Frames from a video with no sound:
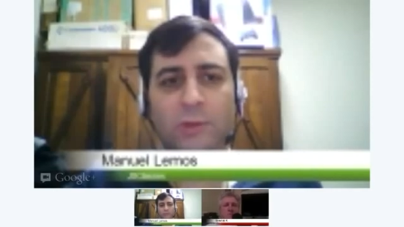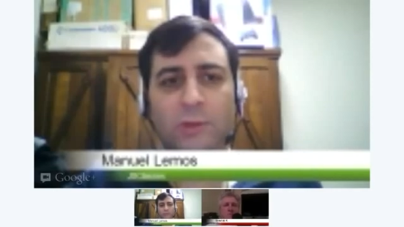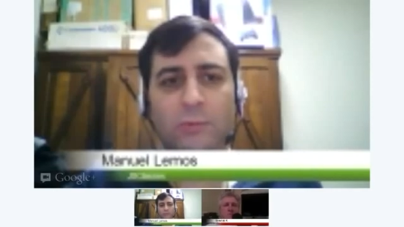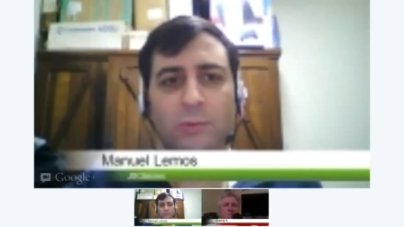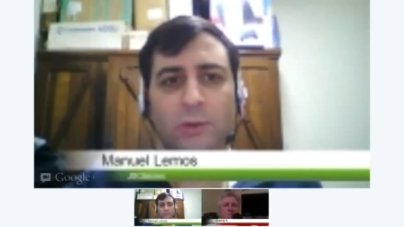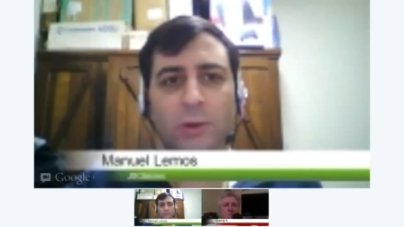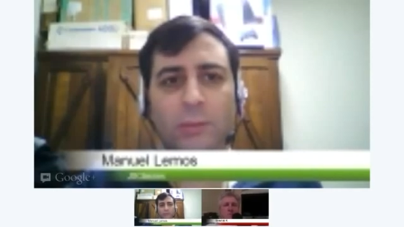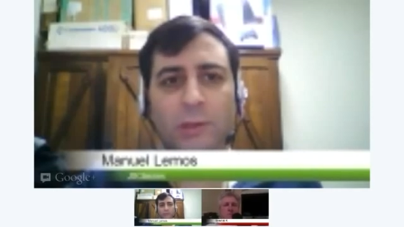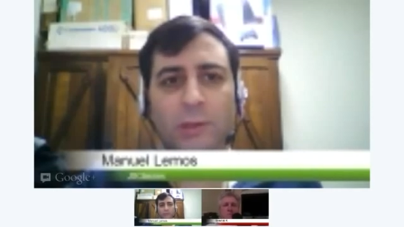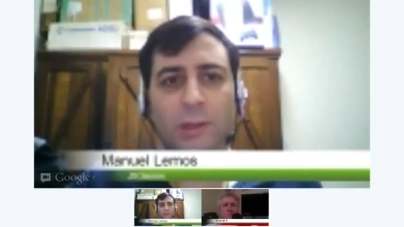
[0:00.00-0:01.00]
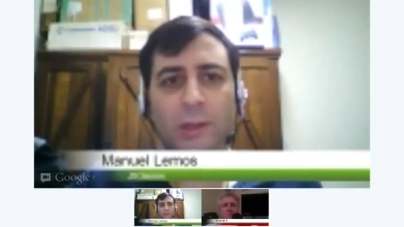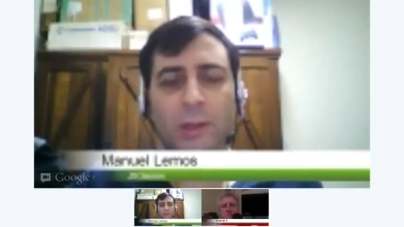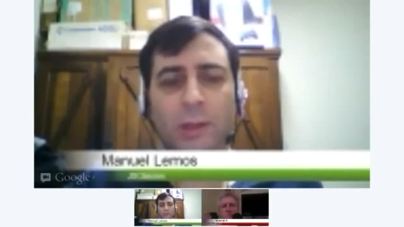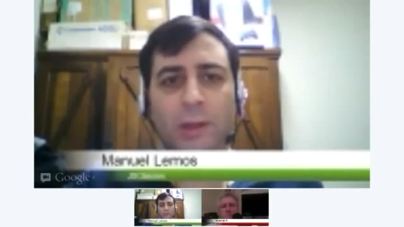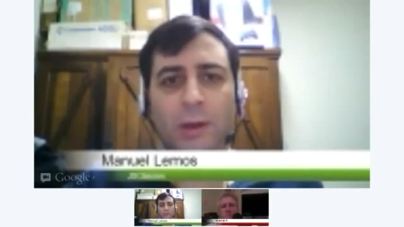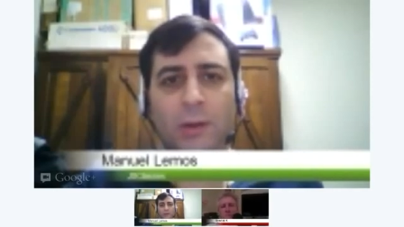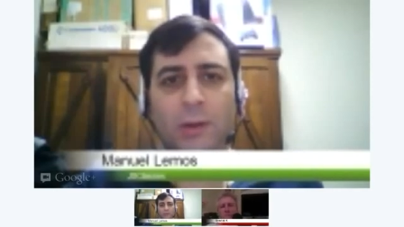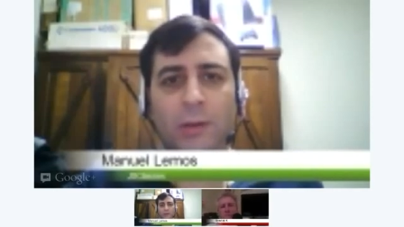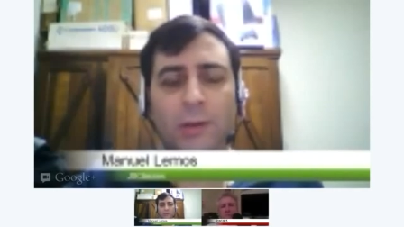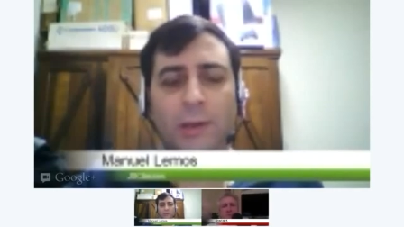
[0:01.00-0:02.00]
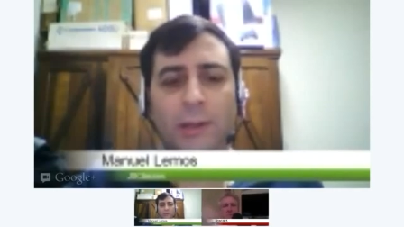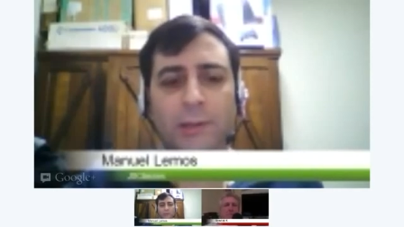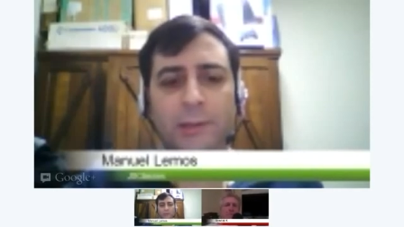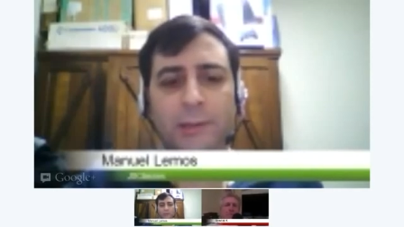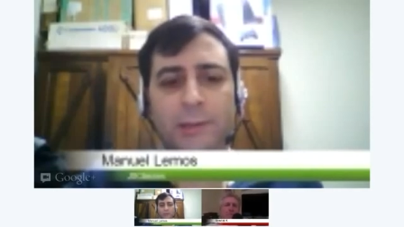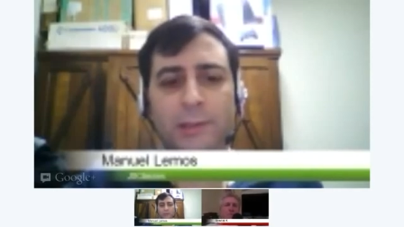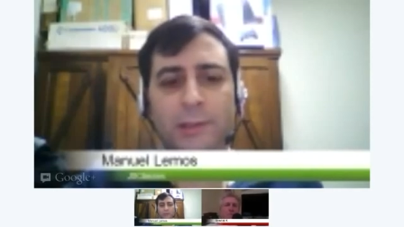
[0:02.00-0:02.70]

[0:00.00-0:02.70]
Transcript: on which we comment on the latest